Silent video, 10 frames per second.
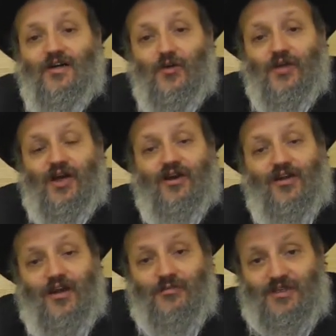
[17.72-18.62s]
We are
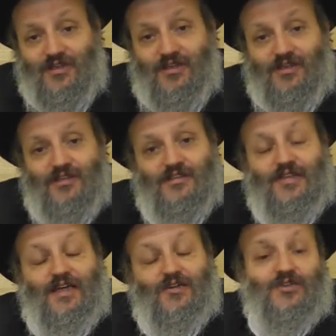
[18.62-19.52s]
coming
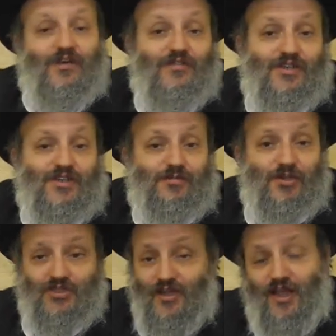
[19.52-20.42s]
now to a very
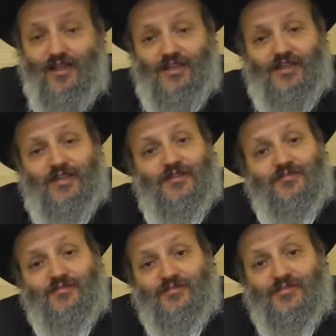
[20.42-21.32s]
special holiday,
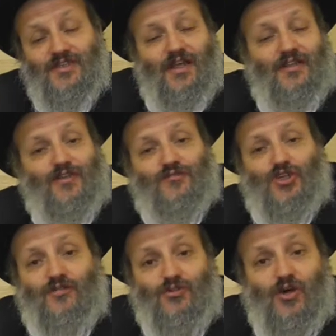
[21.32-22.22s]
the holiday of
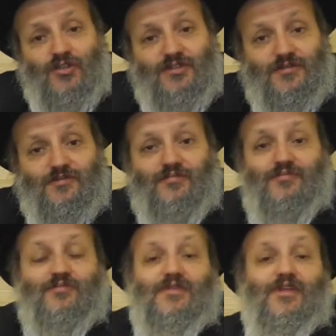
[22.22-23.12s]
Shavuot.
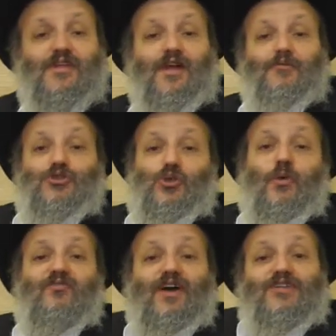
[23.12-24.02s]
I'm sure
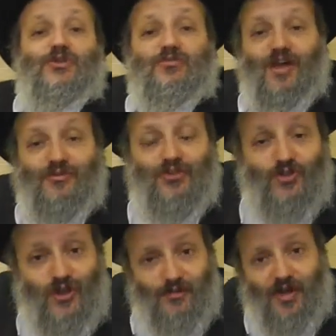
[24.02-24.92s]
we'll find some time to
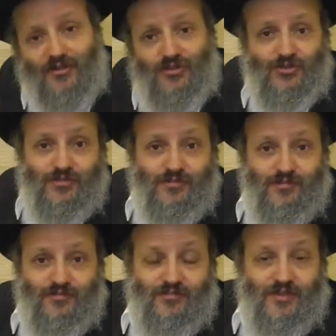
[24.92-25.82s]
talk about it too.
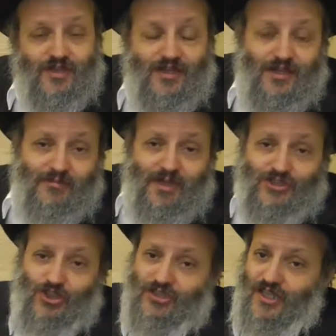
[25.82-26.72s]
But
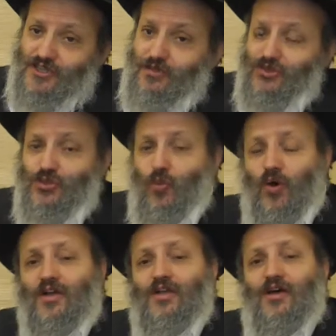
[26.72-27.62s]
just let's mention
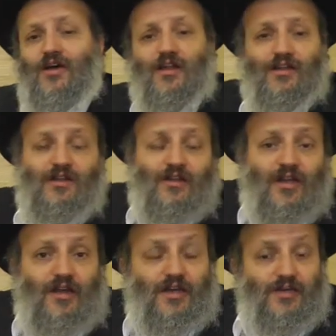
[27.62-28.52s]
one little
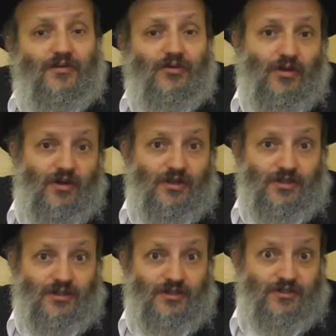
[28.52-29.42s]
line
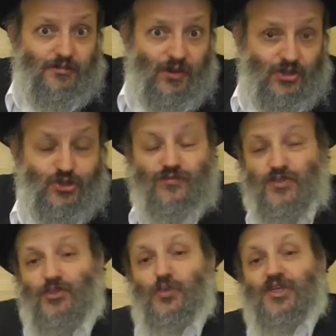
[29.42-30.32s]
regarding the parsha of
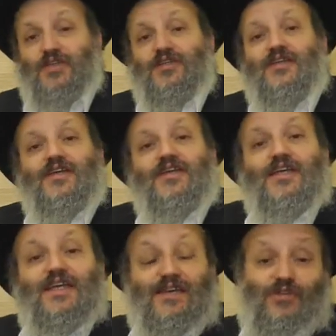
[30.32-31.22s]
this week.
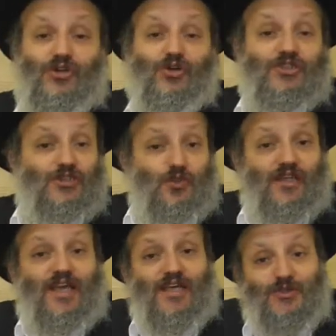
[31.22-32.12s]
Even though this
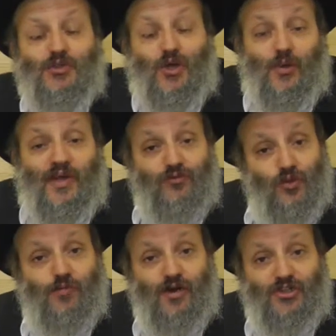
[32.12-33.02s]
week, as we know, we have
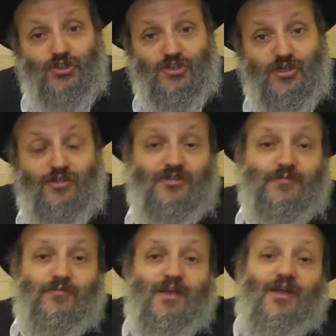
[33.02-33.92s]
two parshiyot,
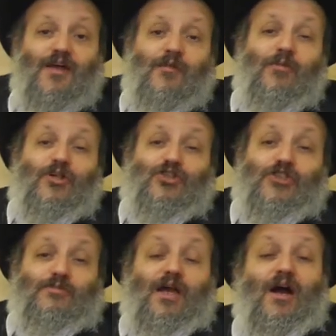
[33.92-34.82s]

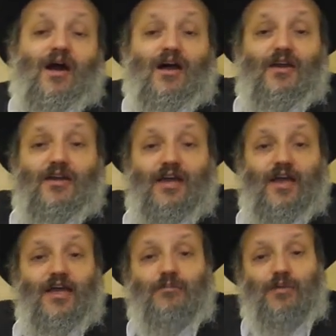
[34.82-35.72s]
Parshas Behar
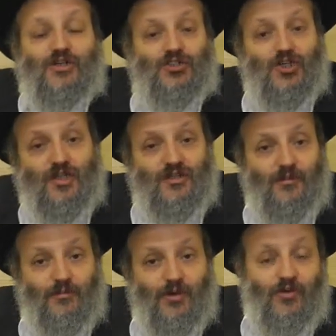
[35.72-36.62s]
and Parshat
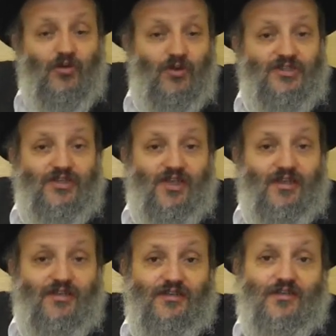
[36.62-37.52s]

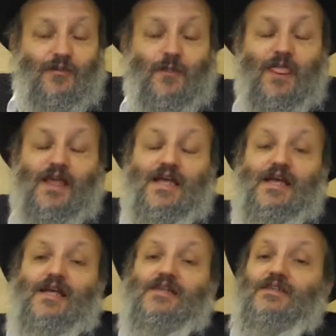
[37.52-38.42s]
Bechukotai.
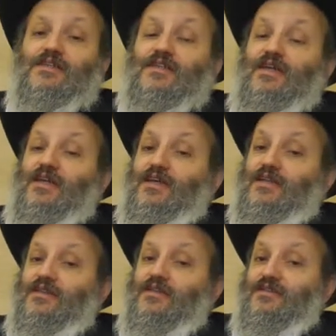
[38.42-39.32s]

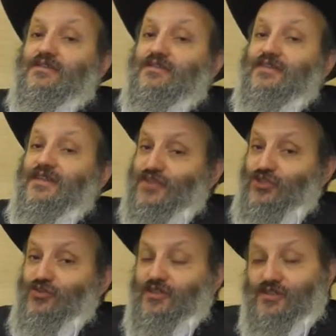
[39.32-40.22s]
And in
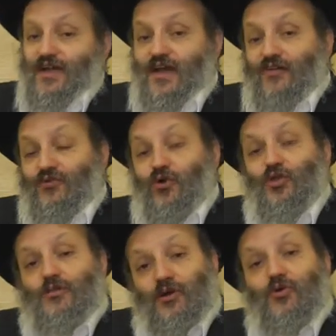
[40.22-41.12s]
Israel, they have
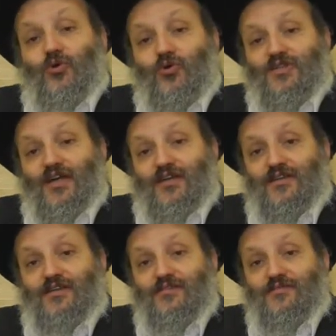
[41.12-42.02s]
only Bechukotai.